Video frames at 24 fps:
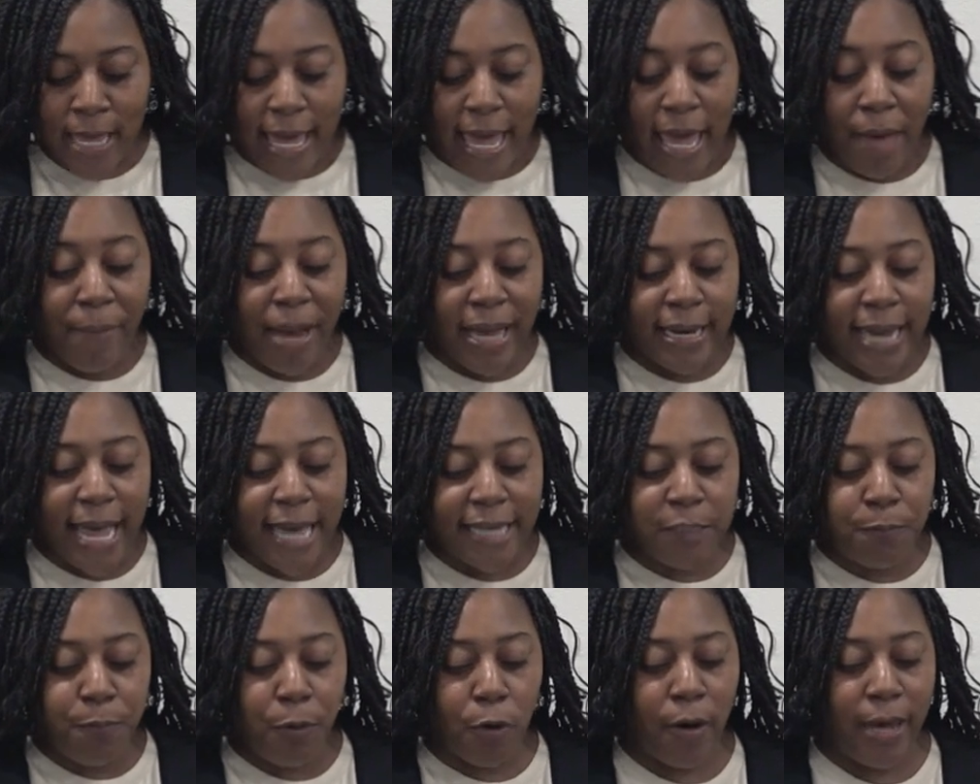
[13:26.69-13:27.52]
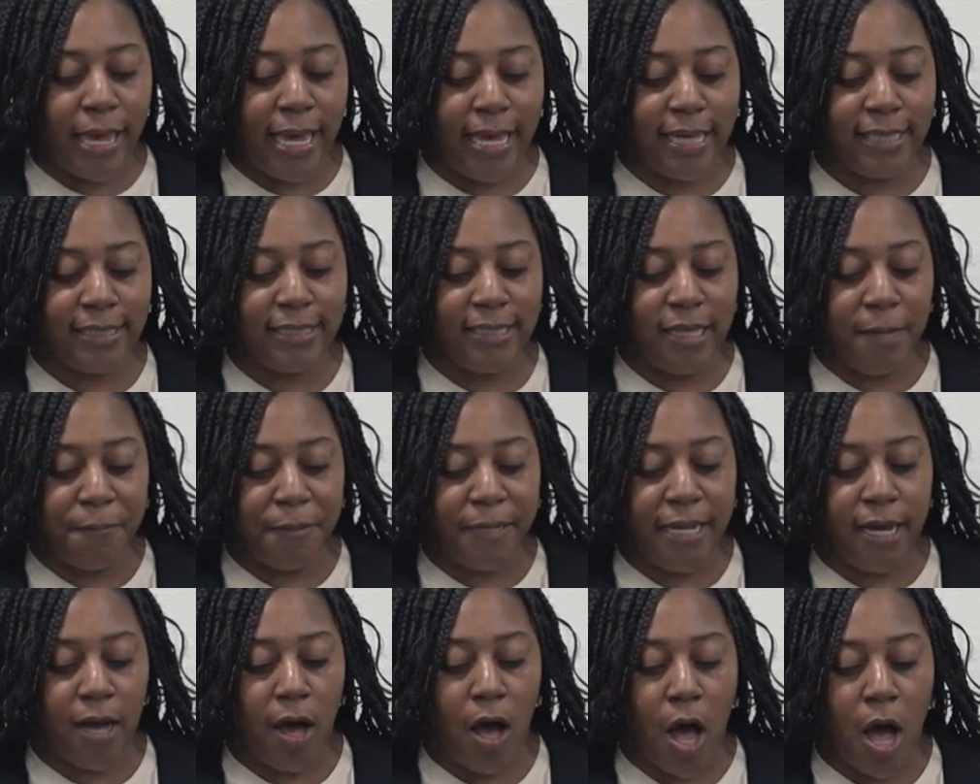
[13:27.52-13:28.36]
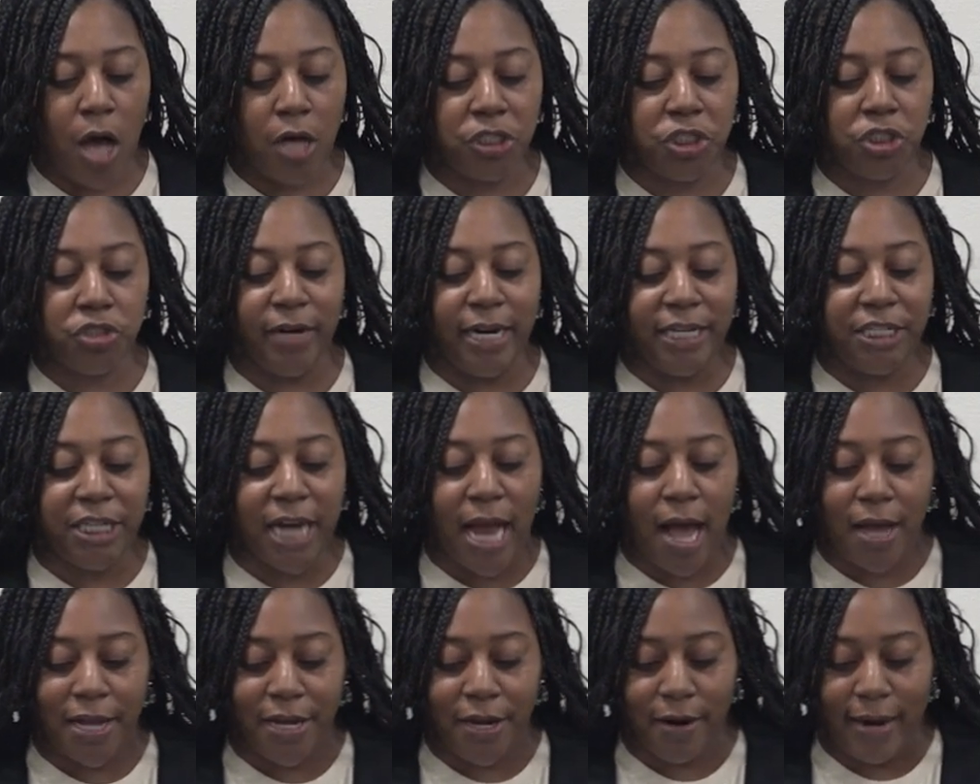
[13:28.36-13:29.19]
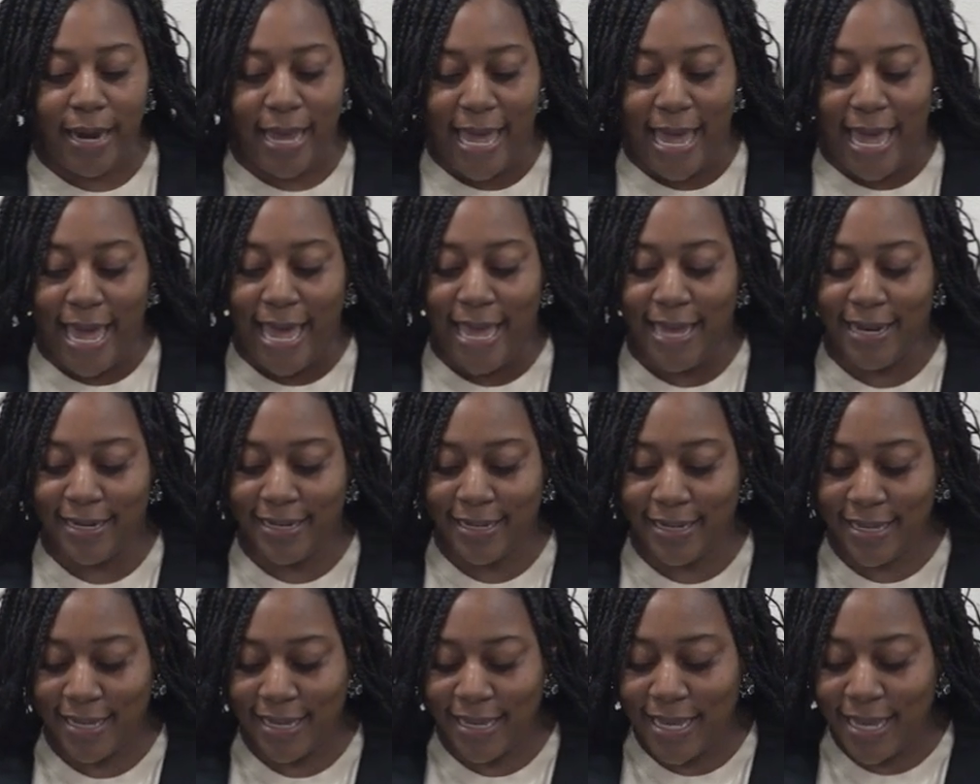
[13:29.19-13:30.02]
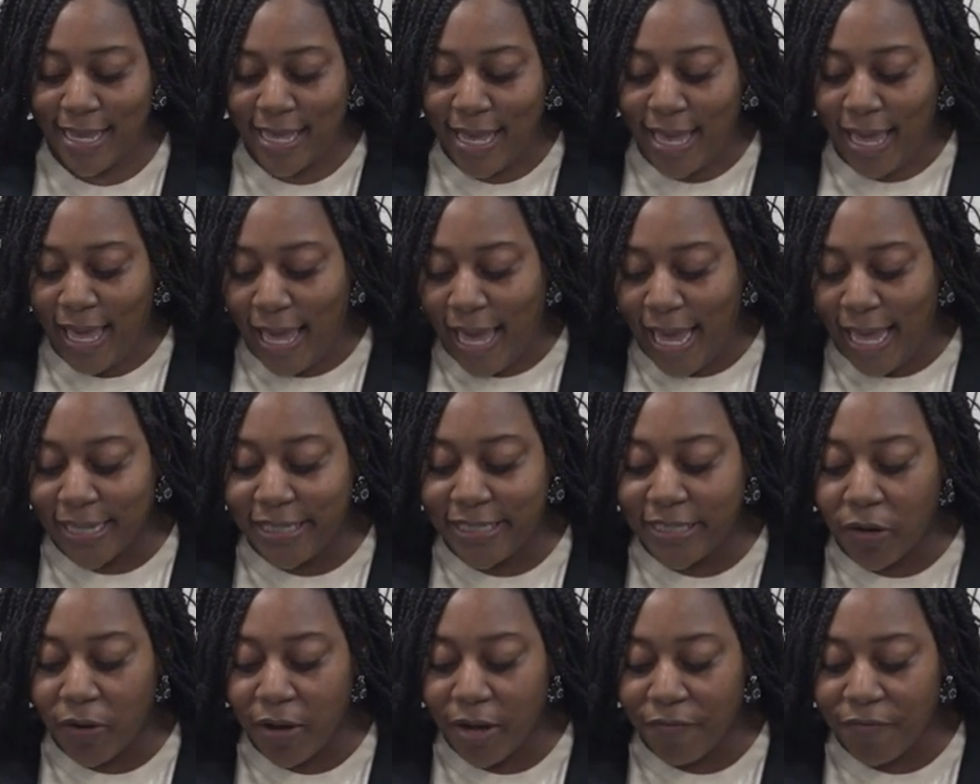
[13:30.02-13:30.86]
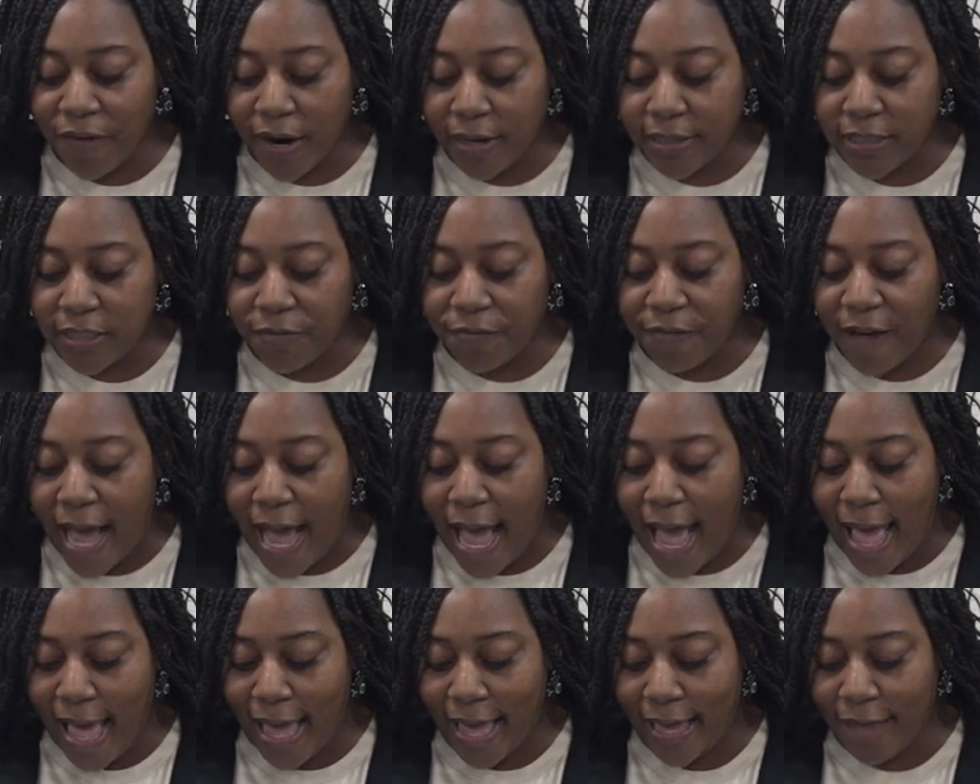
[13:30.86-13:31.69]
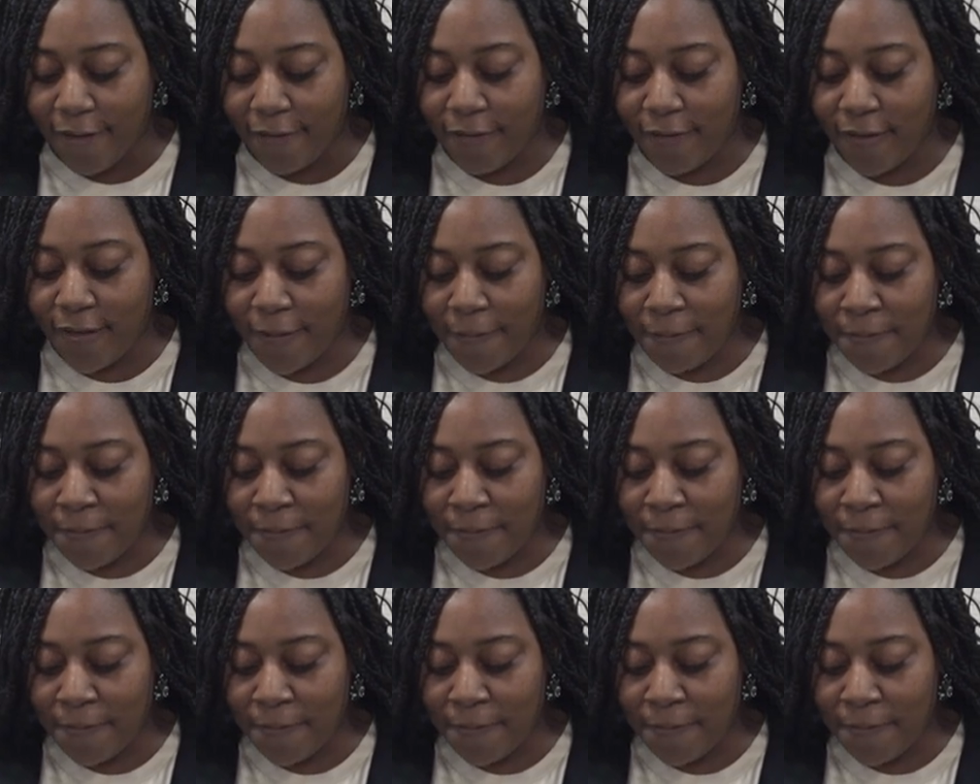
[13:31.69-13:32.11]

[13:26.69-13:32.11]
And my next point is simply called stretch out your hand. And so in verse 5,